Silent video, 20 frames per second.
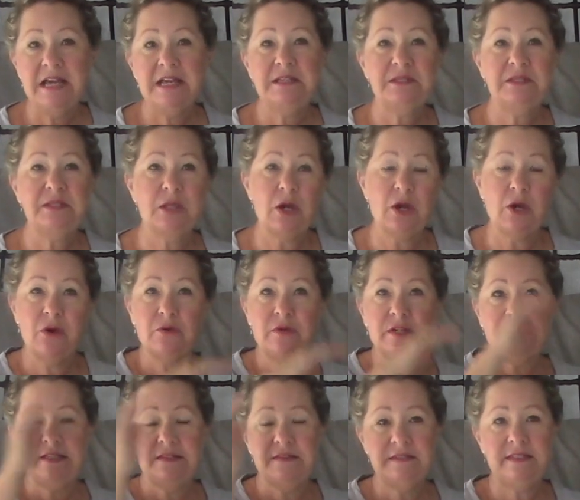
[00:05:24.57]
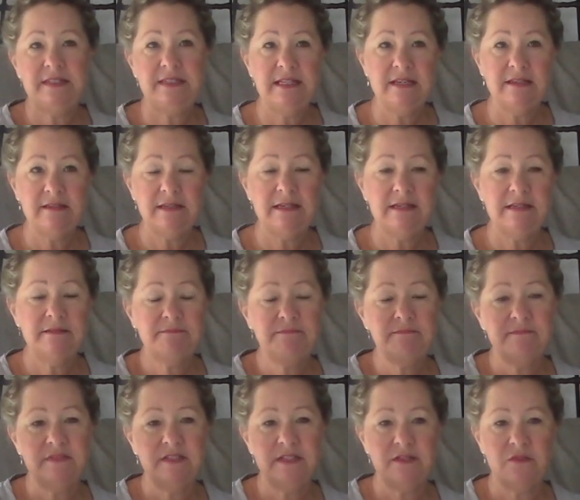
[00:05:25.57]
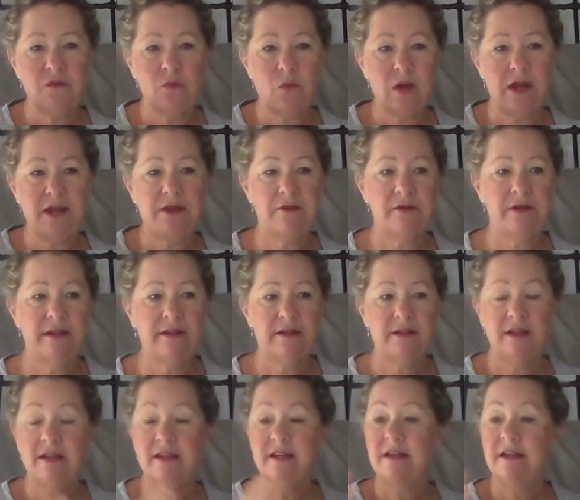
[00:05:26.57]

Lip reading: So he did the ceiling, did the wiring,